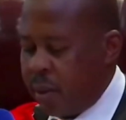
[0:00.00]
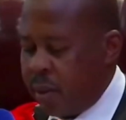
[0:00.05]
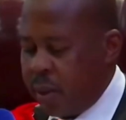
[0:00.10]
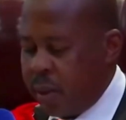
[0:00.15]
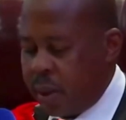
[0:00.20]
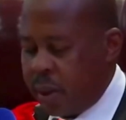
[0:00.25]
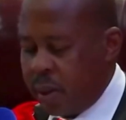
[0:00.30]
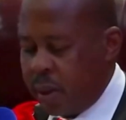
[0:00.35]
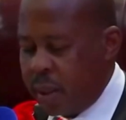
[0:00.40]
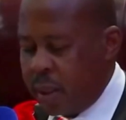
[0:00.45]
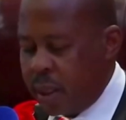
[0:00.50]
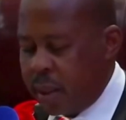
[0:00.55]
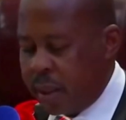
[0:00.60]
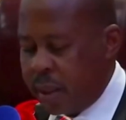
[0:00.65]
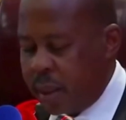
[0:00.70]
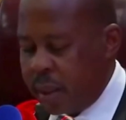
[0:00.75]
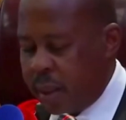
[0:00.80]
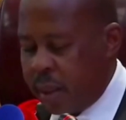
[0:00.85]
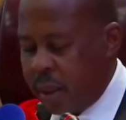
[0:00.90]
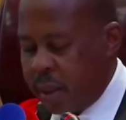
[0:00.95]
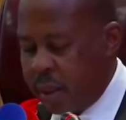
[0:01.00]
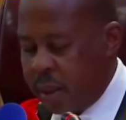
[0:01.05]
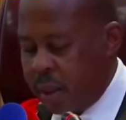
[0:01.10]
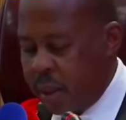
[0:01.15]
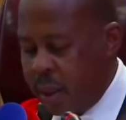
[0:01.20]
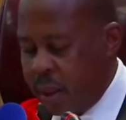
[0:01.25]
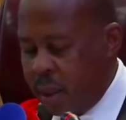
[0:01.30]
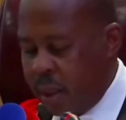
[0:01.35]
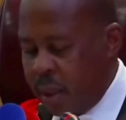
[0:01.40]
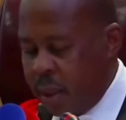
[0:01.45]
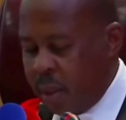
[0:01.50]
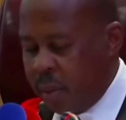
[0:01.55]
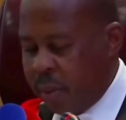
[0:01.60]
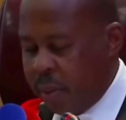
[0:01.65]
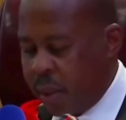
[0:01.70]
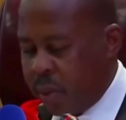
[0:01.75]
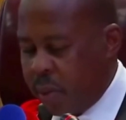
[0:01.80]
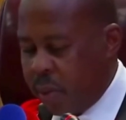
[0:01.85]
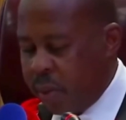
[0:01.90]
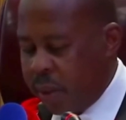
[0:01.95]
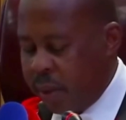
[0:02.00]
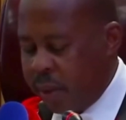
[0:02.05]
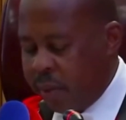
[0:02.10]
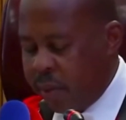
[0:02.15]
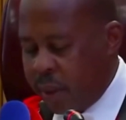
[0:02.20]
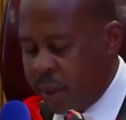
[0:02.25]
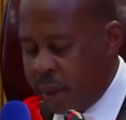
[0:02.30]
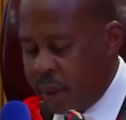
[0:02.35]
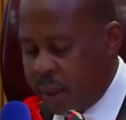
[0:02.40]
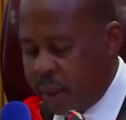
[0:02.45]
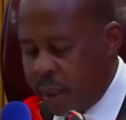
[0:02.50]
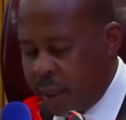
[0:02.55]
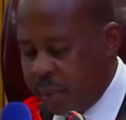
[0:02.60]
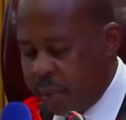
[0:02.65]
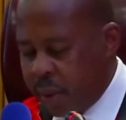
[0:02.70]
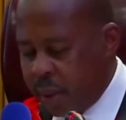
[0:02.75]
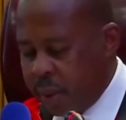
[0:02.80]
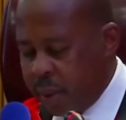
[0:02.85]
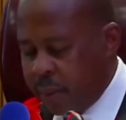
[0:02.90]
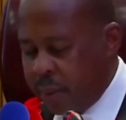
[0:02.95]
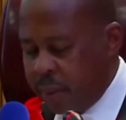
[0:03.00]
custodial sentence, but on different terms.